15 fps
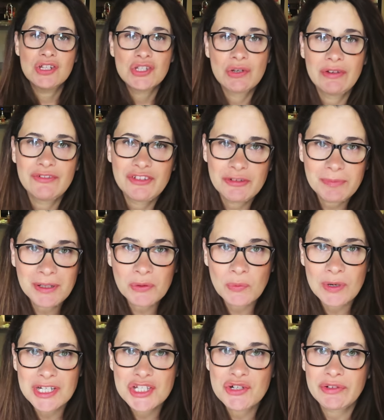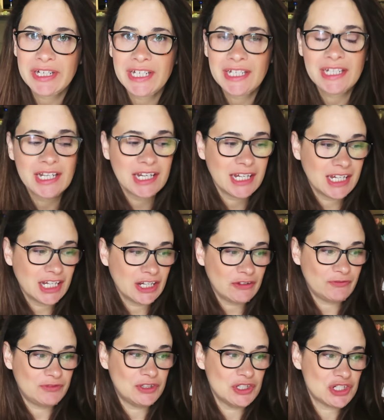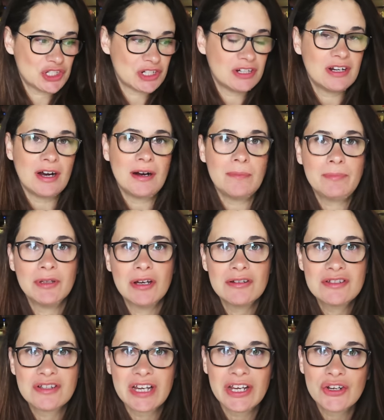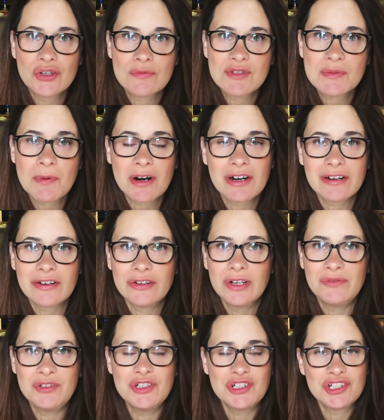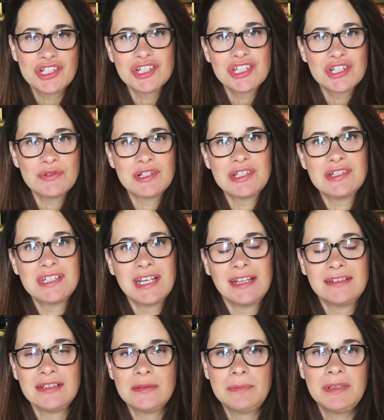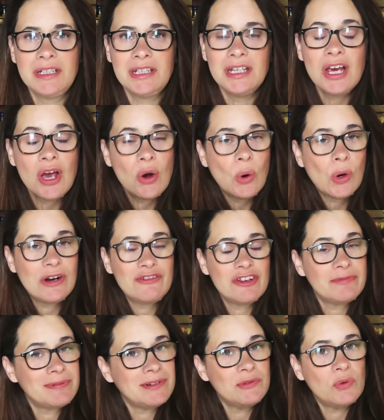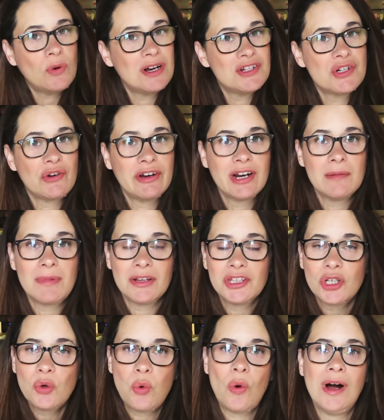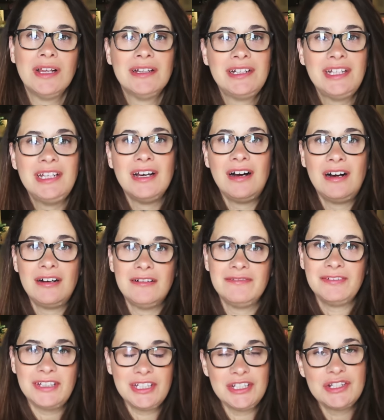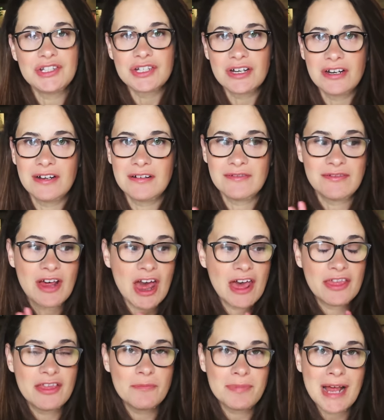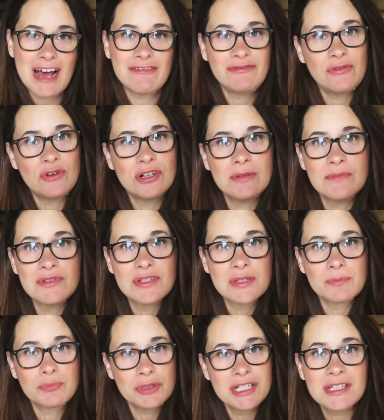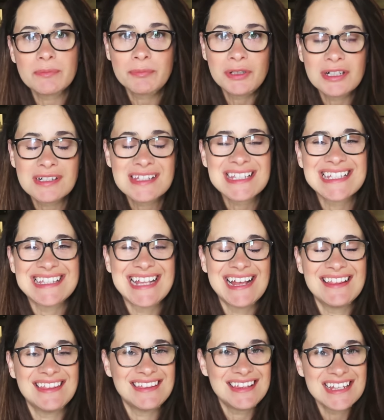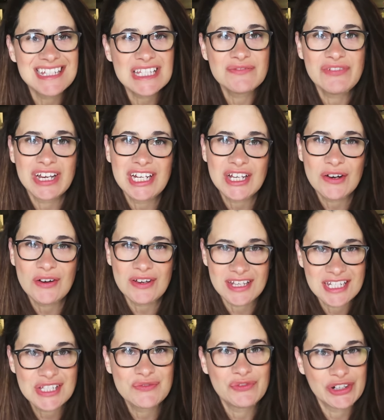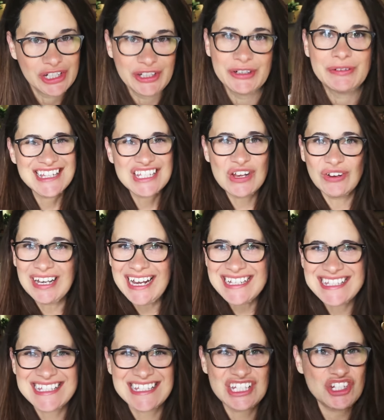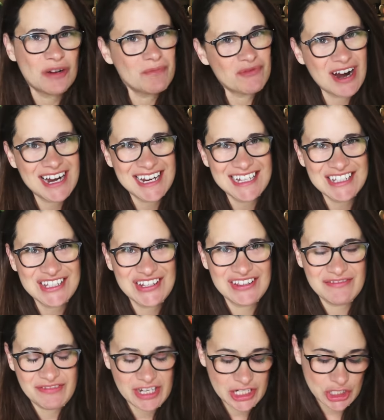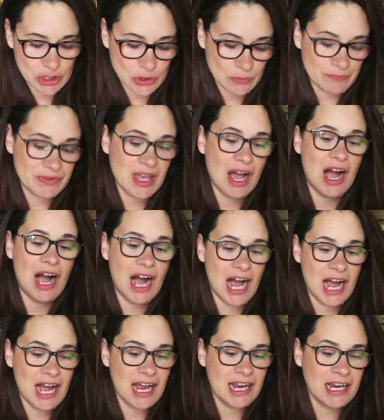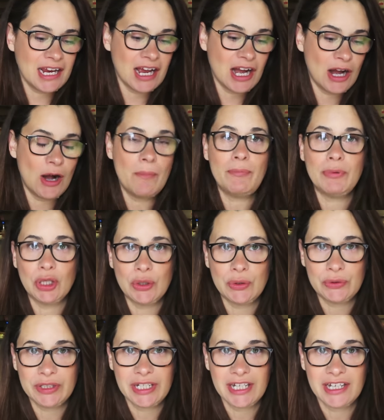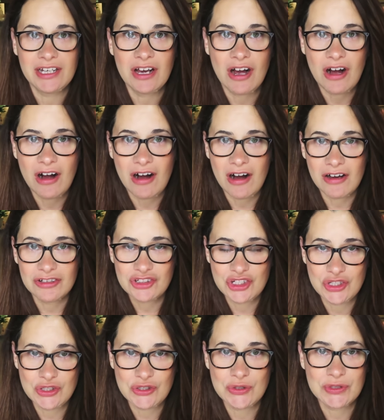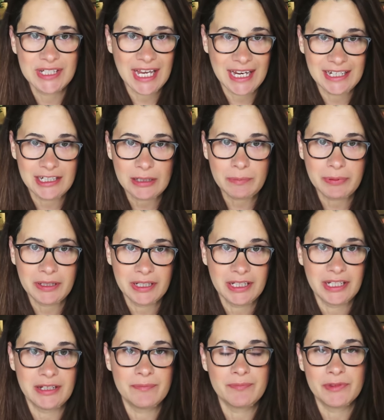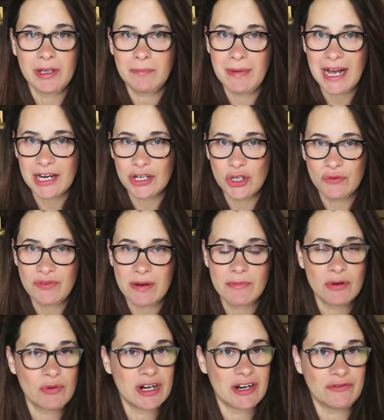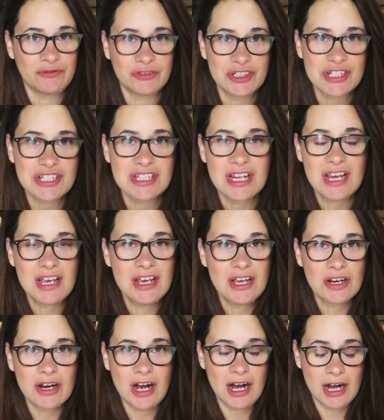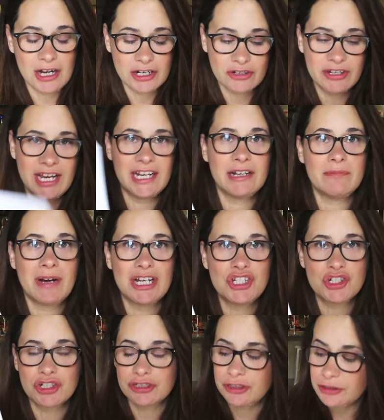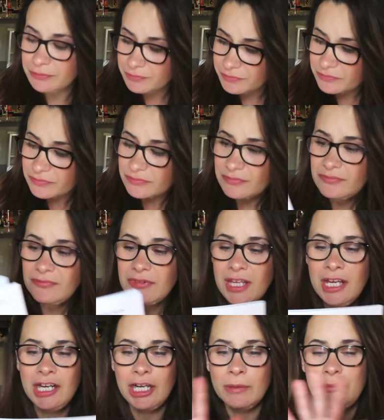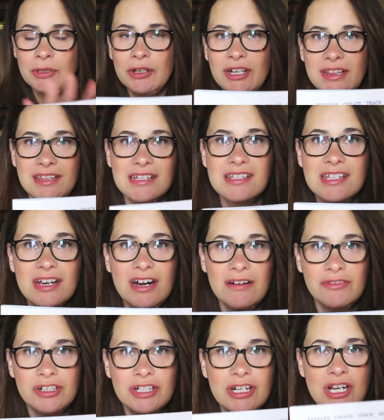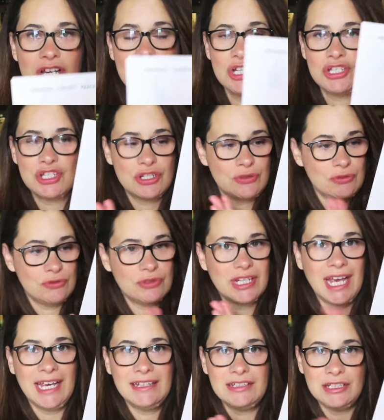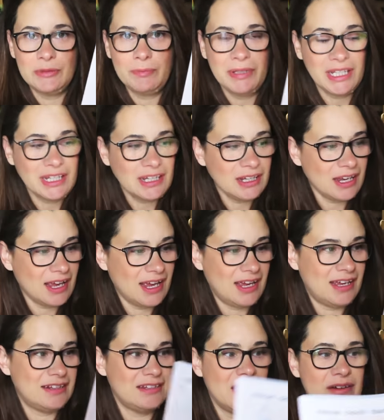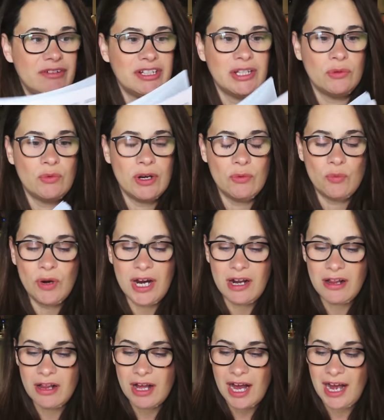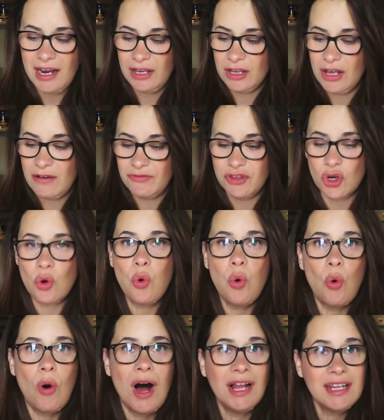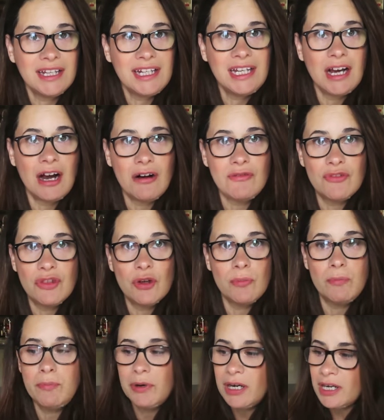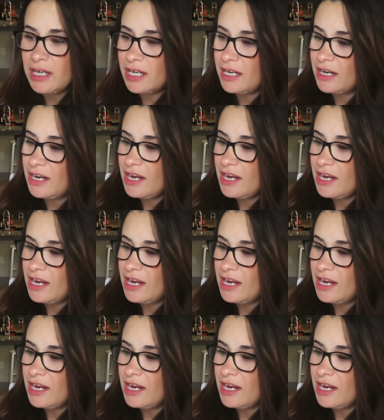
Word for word: So if you've been wondering if you should upload to IngramSpark or if you should just do it to KDP, or if you've been wondering about the quality of each of the platform's print books, then this video is for you. So let's jump right into the video. I uploaded to KDP back in November when I first created my journal. I uploaded this cover to KDP and everything went well. I love the quality of the book.